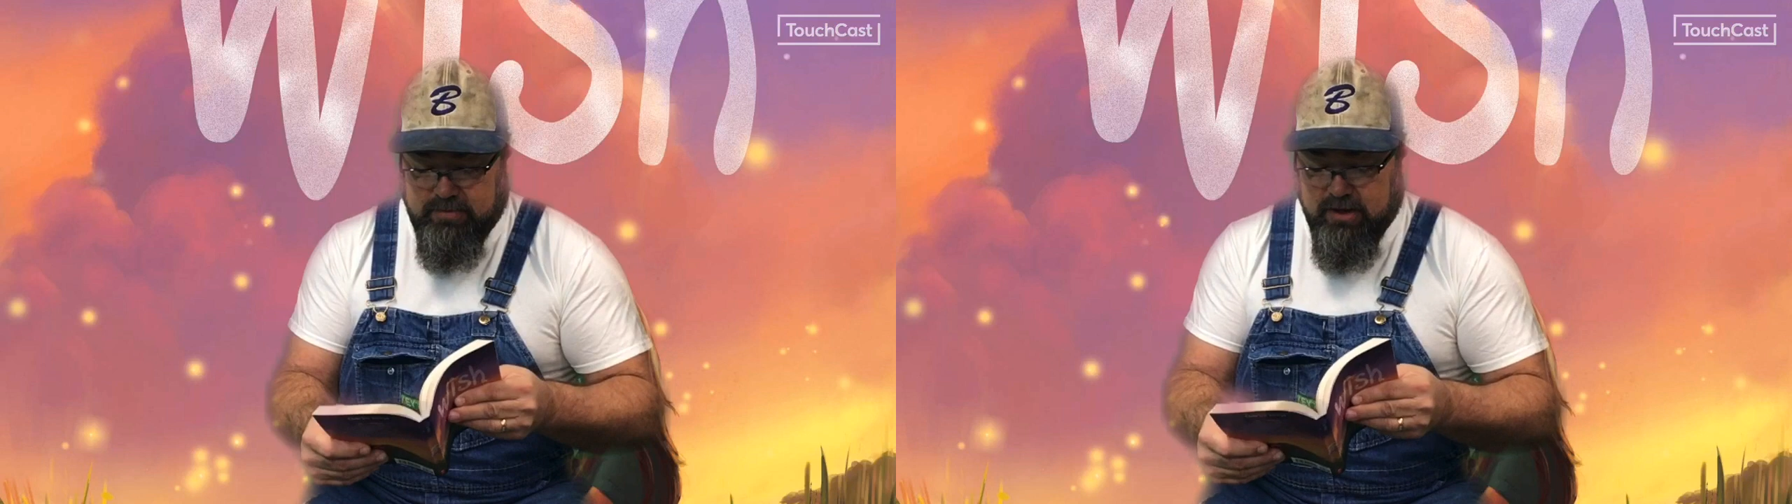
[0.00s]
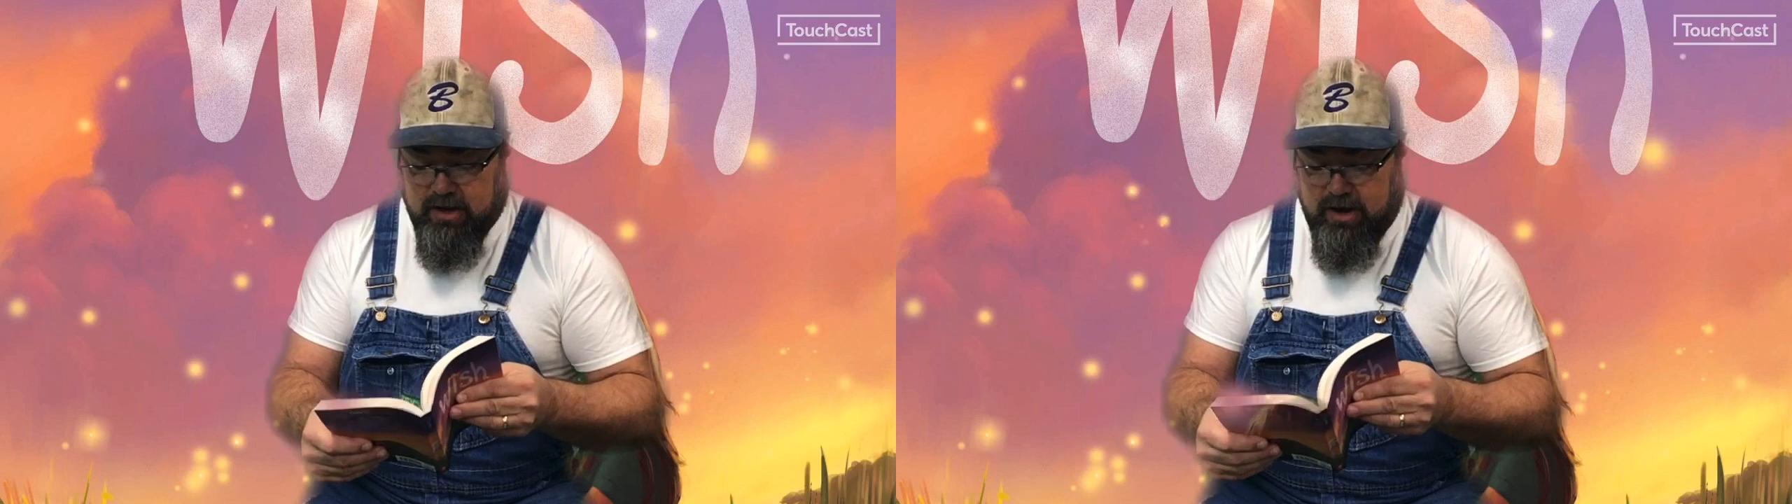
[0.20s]

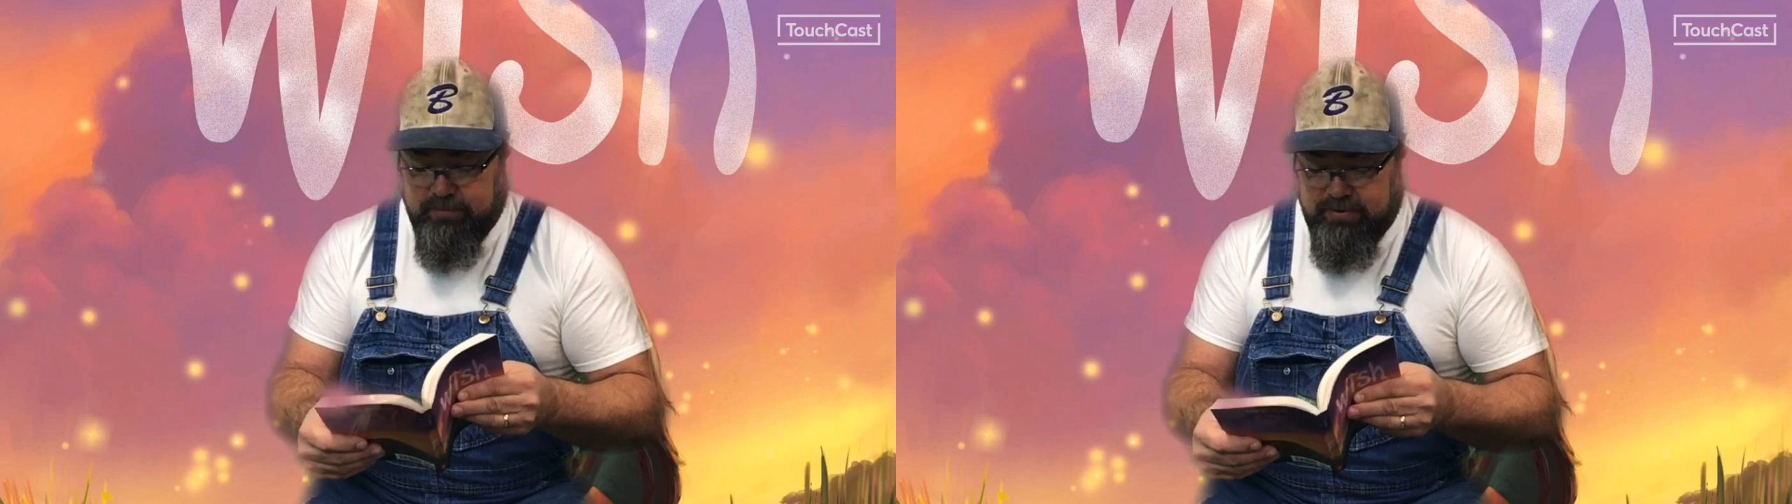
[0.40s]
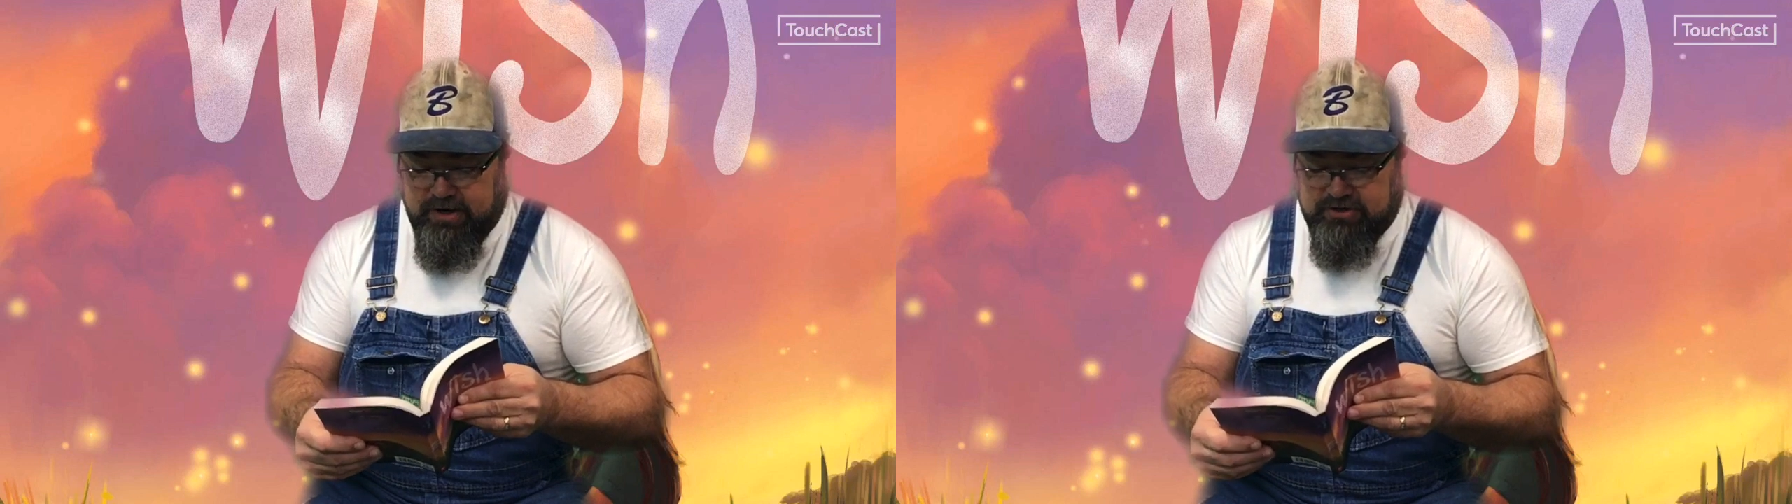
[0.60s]
I
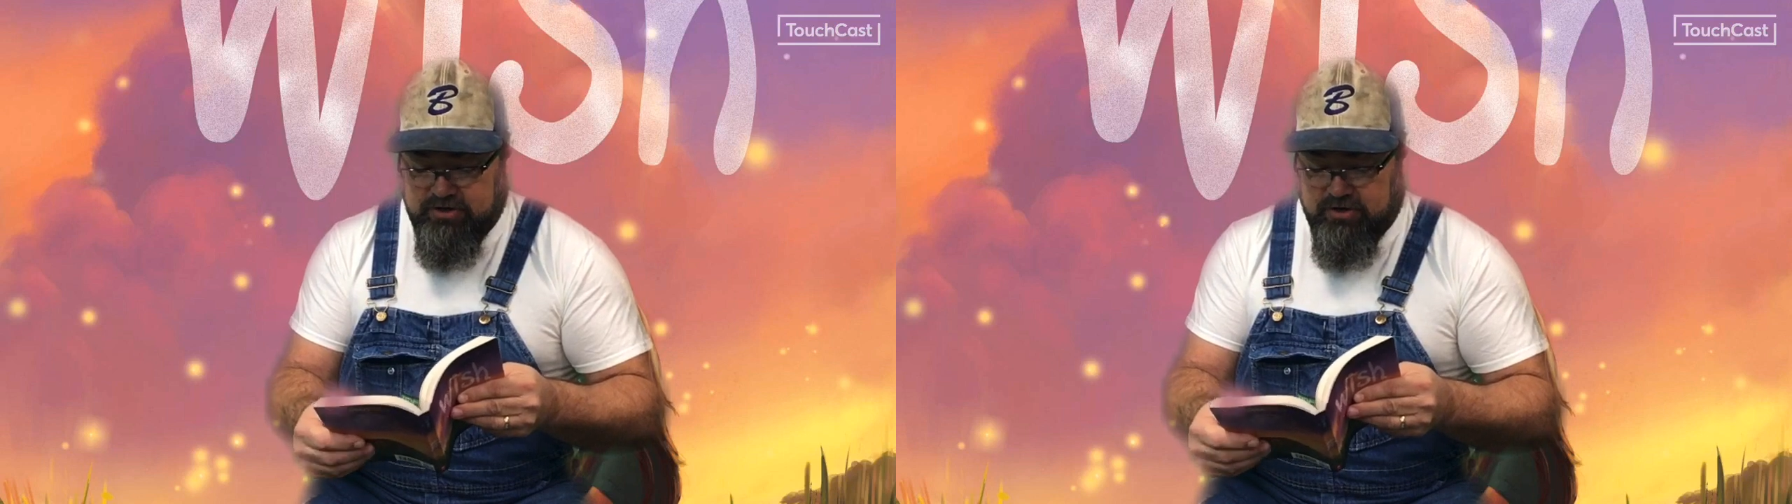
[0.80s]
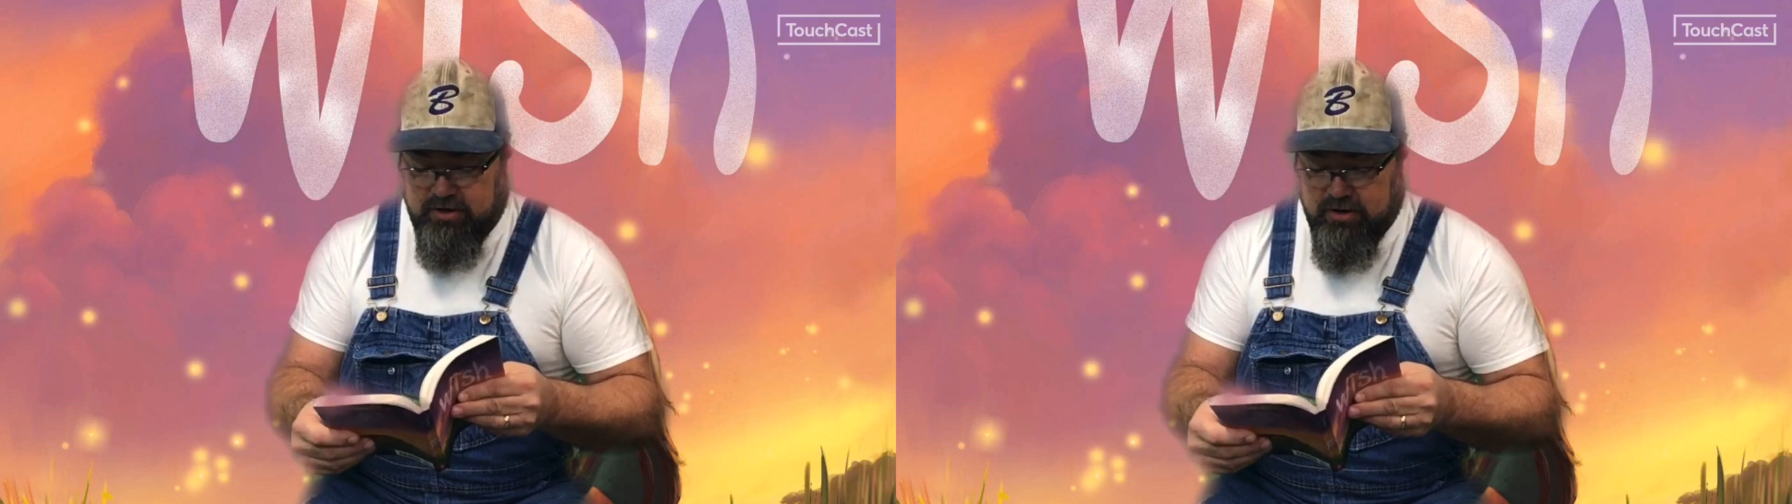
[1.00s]

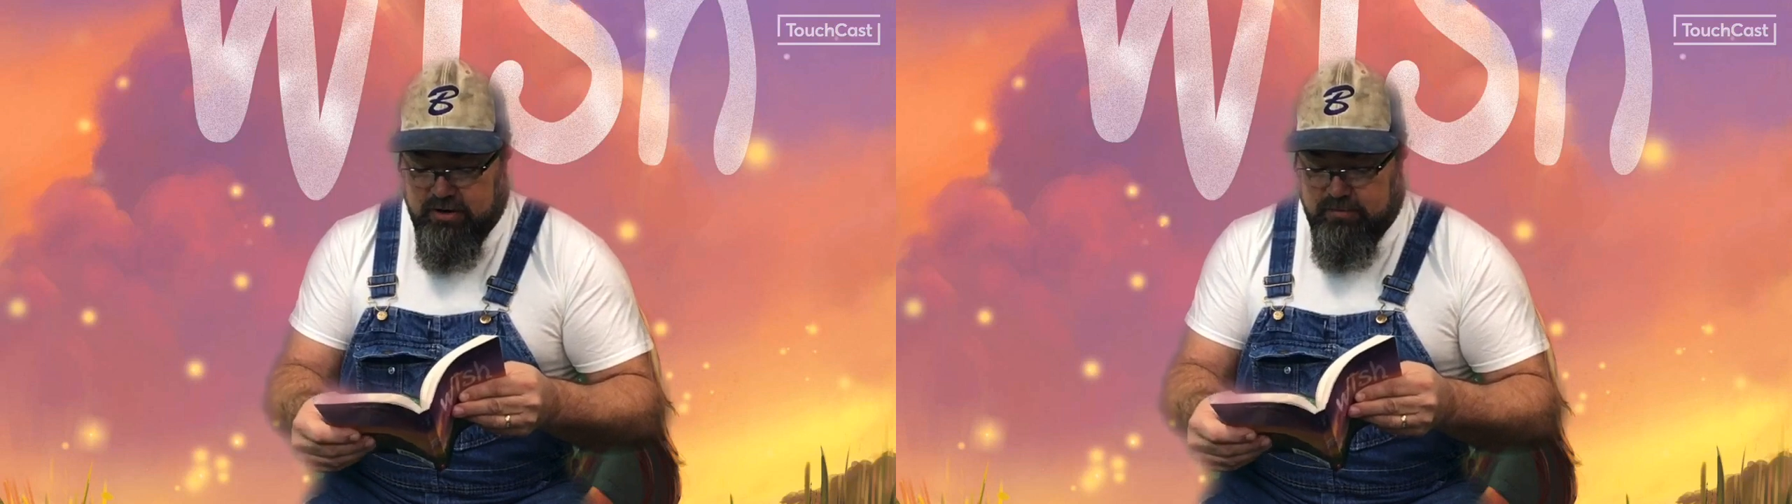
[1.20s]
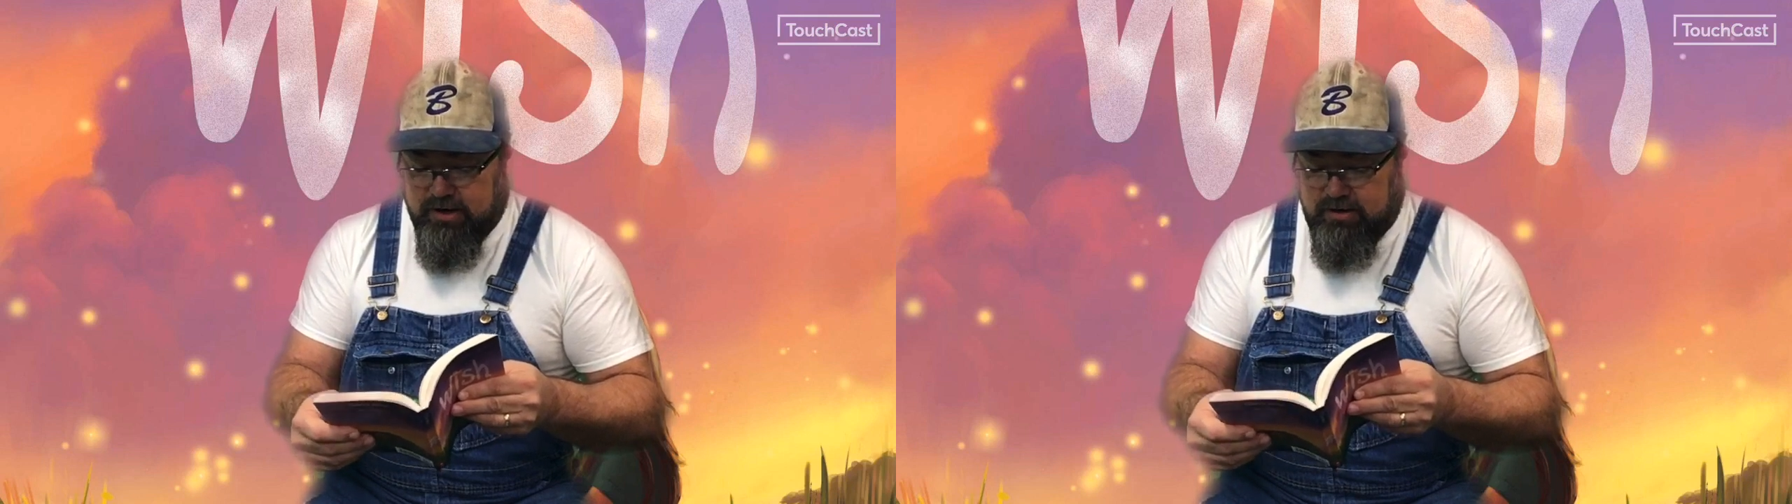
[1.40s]
pictured my